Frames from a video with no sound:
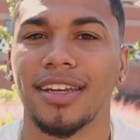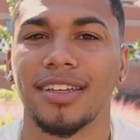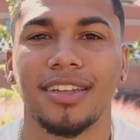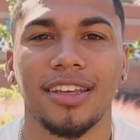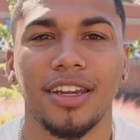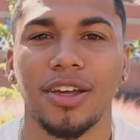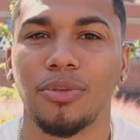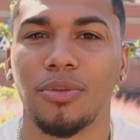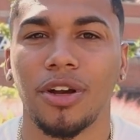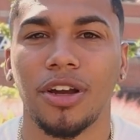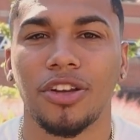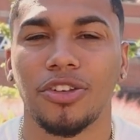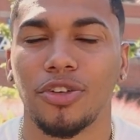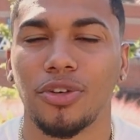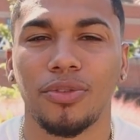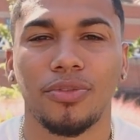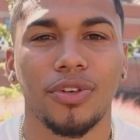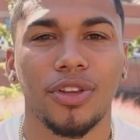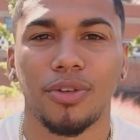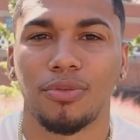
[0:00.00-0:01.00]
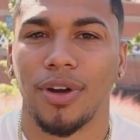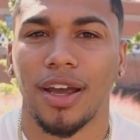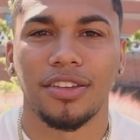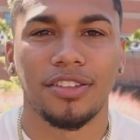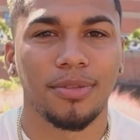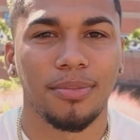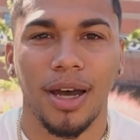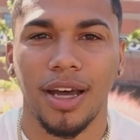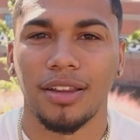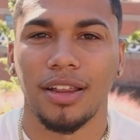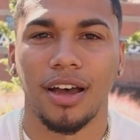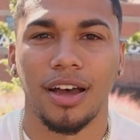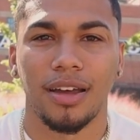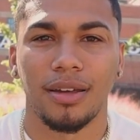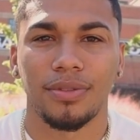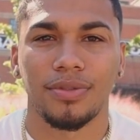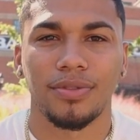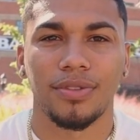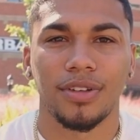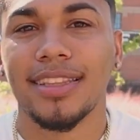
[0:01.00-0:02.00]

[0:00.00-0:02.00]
didn't want to do for the rest of my life.